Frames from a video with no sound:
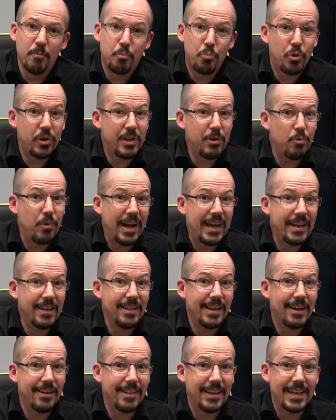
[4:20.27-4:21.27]
pretty
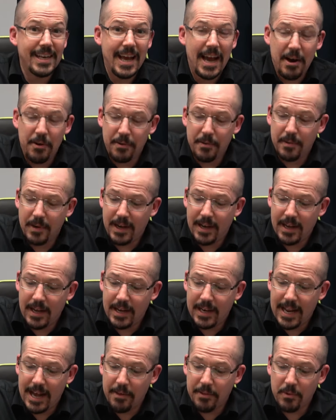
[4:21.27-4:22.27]
regularly now
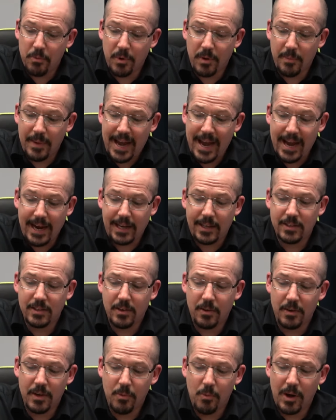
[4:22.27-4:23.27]
uh, now that we're back.
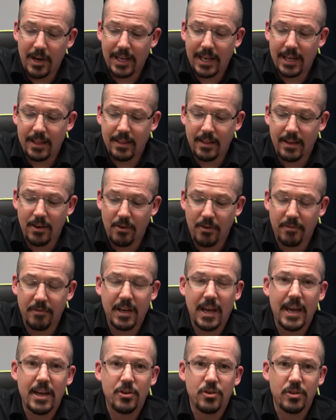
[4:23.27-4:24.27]
So you want to get the
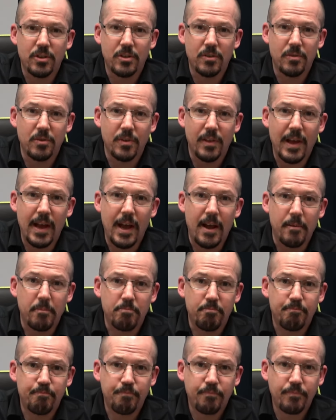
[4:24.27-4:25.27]
notifications for that.
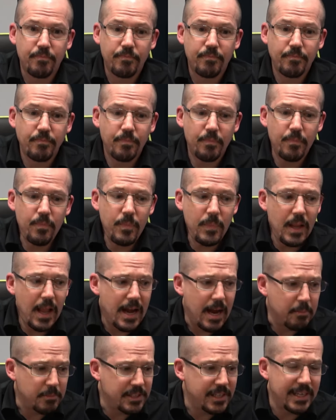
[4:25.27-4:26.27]

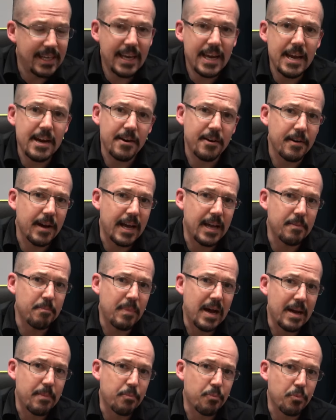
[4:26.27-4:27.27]
I'm sitting here in
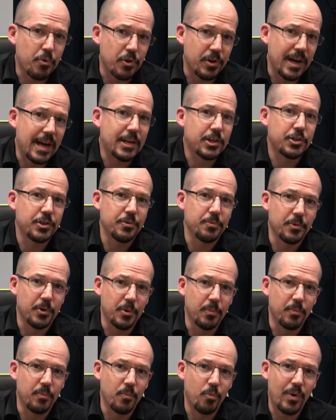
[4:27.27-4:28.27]
my production
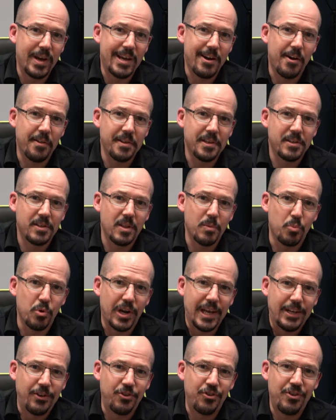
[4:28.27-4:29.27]
room. We call this the
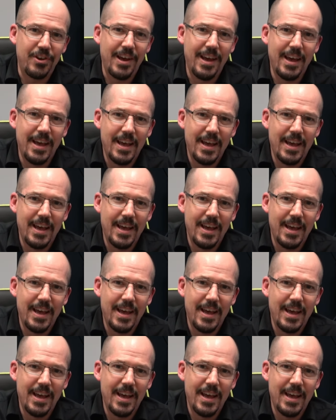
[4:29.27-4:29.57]
bridge.